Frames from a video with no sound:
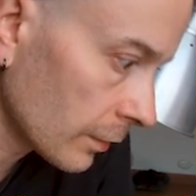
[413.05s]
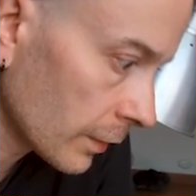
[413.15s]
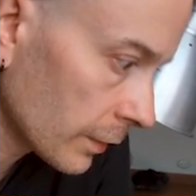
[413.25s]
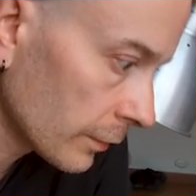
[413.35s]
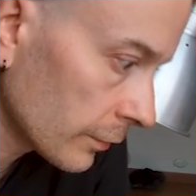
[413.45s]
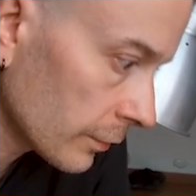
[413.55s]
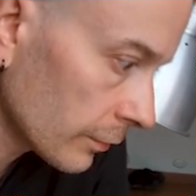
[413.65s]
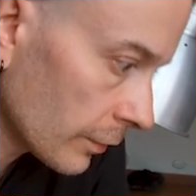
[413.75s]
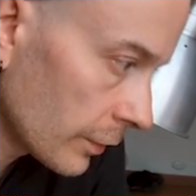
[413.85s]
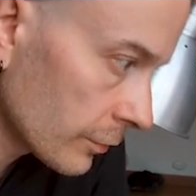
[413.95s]
and
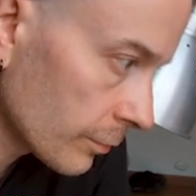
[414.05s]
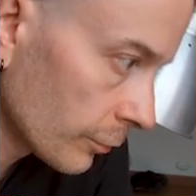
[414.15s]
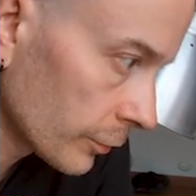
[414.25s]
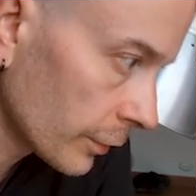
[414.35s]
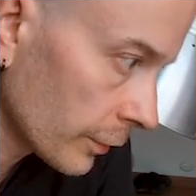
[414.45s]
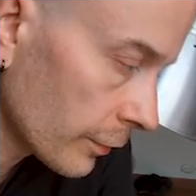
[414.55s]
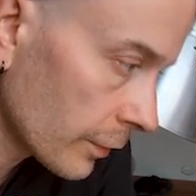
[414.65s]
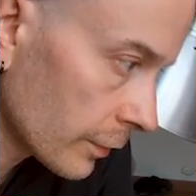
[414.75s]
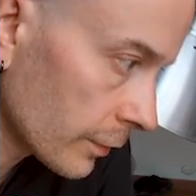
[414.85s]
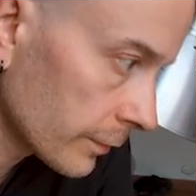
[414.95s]
it's putting
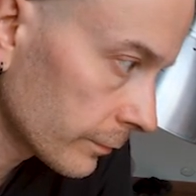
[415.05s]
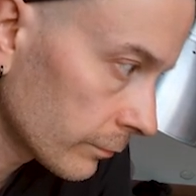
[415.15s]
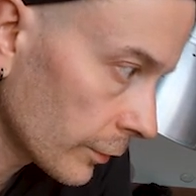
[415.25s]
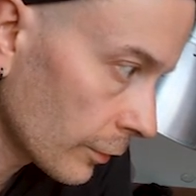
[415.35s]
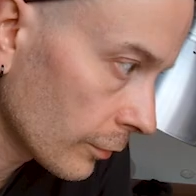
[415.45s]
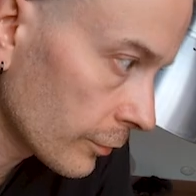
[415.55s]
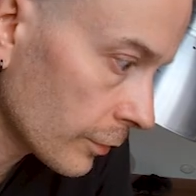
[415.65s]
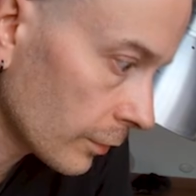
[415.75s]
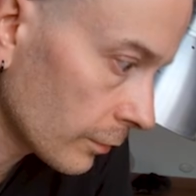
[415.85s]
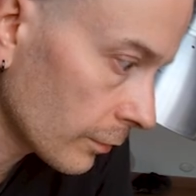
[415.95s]
the
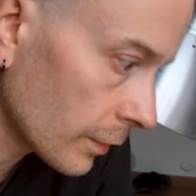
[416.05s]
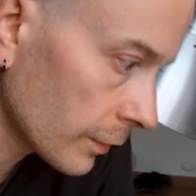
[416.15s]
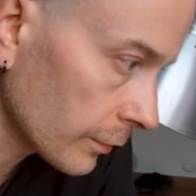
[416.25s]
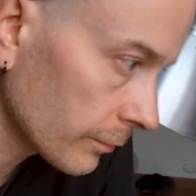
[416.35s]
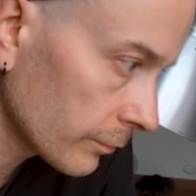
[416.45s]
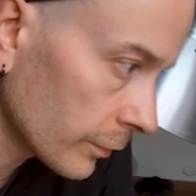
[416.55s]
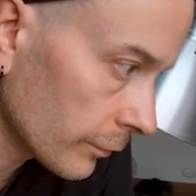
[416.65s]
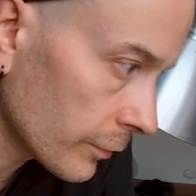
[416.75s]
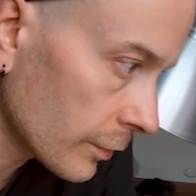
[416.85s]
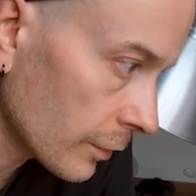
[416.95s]
nodes into that
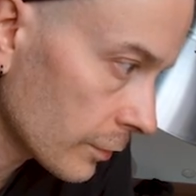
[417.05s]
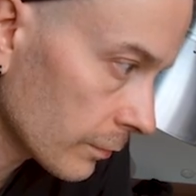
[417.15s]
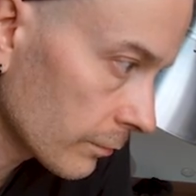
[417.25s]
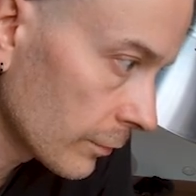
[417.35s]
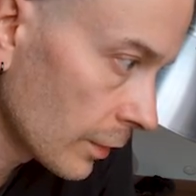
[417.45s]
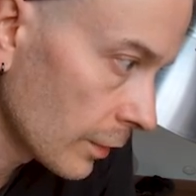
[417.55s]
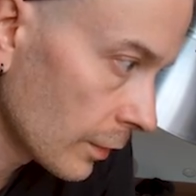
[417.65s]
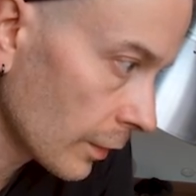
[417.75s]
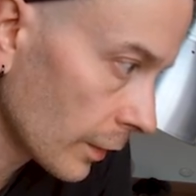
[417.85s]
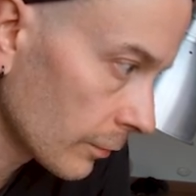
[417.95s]
conversation.
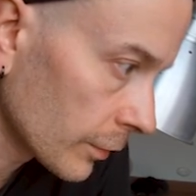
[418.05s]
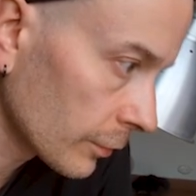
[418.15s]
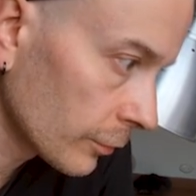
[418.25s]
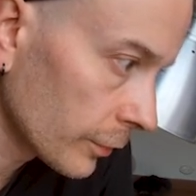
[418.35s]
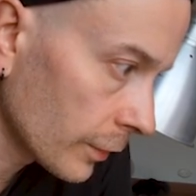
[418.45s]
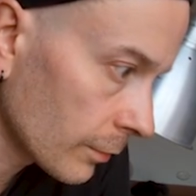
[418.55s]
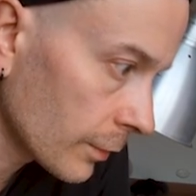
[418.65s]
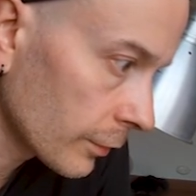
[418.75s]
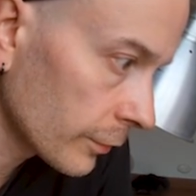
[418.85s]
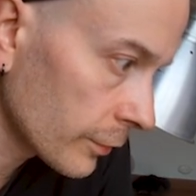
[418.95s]
And one good thing
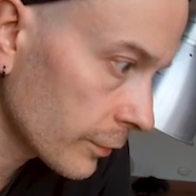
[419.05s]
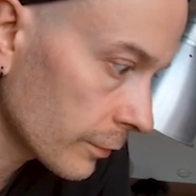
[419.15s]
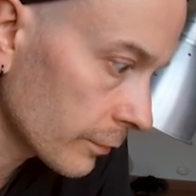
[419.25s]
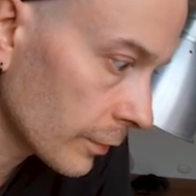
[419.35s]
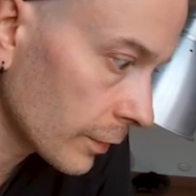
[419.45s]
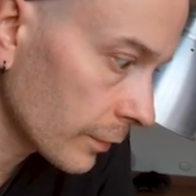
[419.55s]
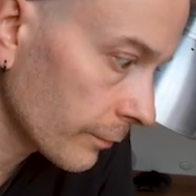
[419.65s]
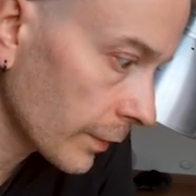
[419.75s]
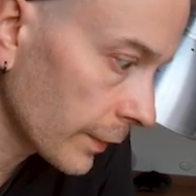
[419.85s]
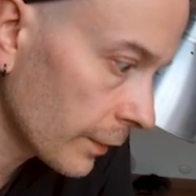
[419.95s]
about this
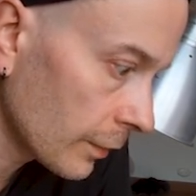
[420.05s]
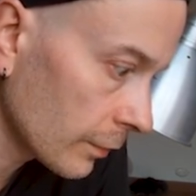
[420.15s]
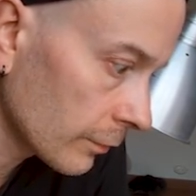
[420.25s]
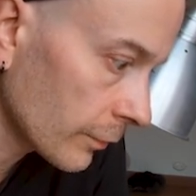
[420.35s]
ID